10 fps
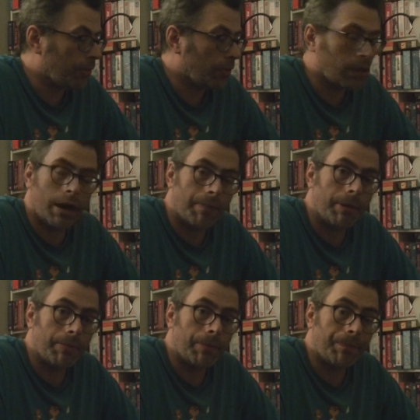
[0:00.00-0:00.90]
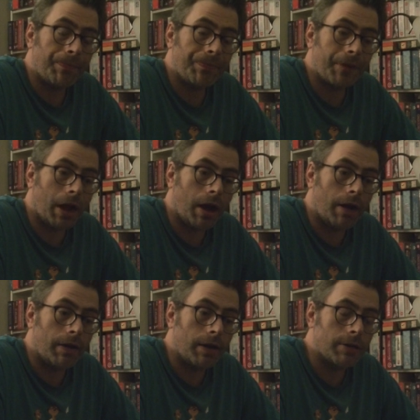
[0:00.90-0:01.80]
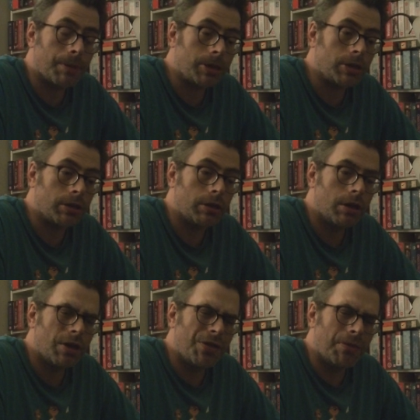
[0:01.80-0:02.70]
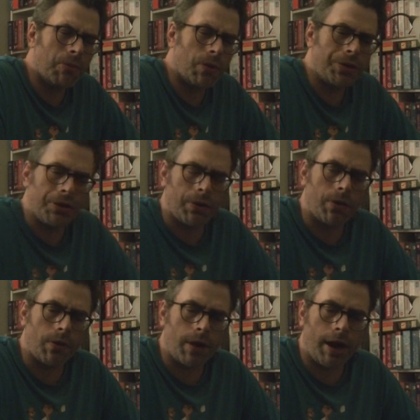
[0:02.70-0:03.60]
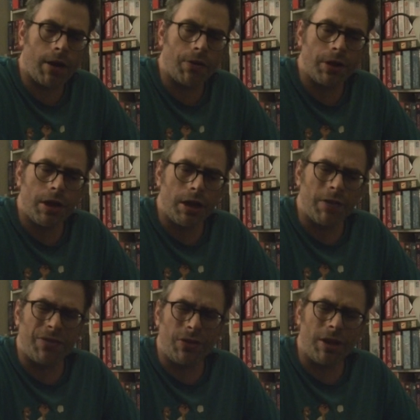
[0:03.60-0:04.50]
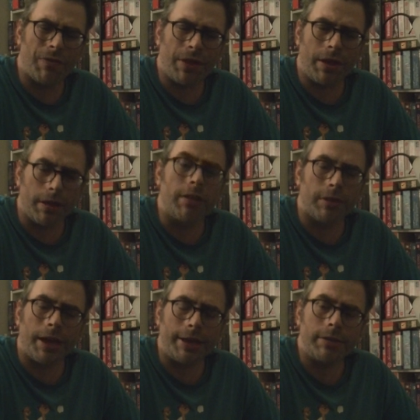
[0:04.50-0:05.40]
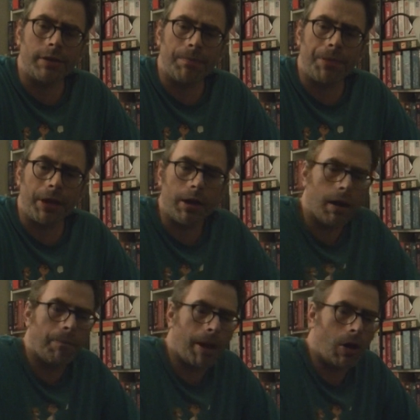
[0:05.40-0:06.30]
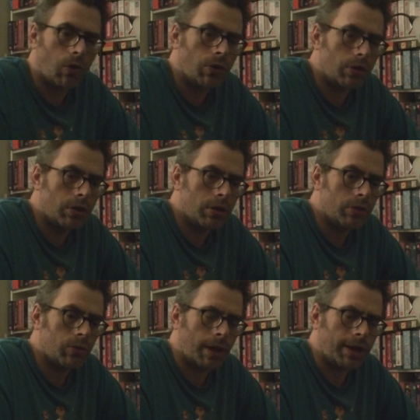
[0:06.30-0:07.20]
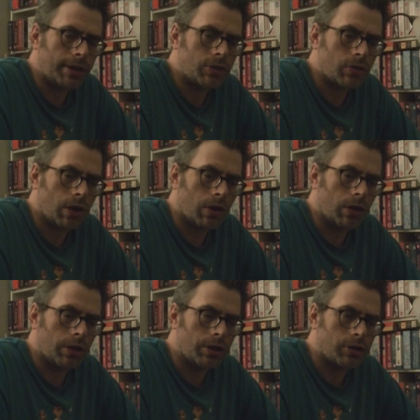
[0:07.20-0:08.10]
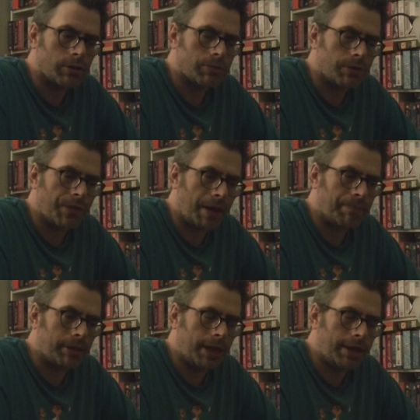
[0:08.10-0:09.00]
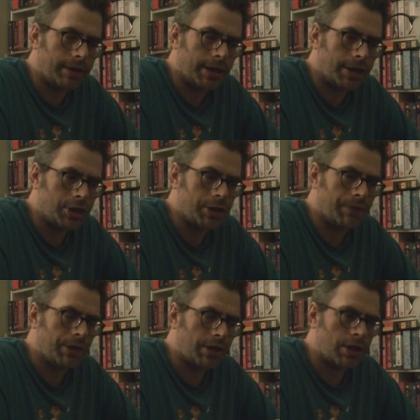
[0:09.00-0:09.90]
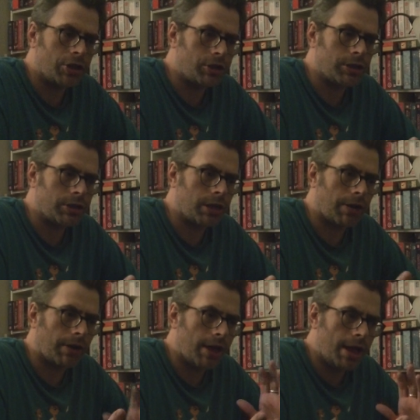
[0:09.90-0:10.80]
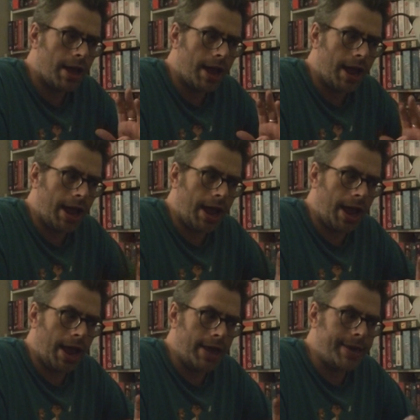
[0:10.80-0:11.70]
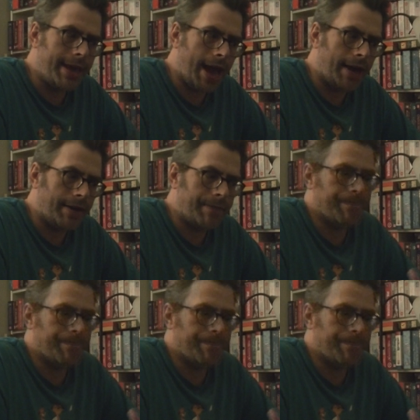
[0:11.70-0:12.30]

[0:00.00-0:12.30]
to a lot of people, uh, especially the more Euro crowd. If you, if they like something about Twilight Struggle in terms of that play, the tension of the decisions, etc., yet